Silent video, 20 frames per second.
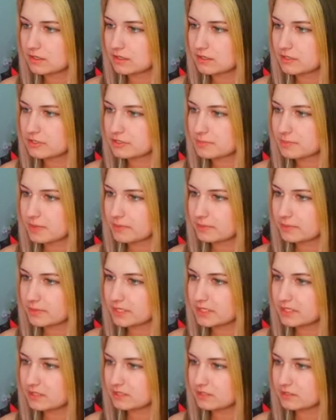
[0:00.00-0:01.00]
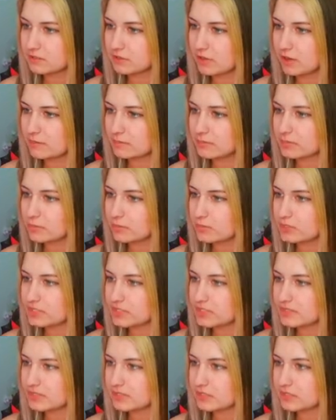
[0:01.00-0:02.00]
Should probably not move
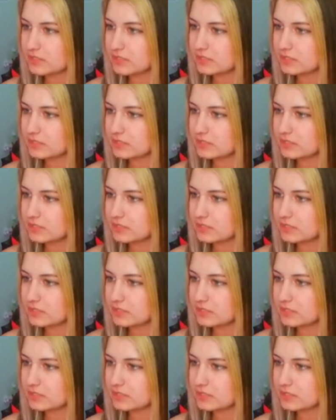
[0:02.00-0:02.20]
until.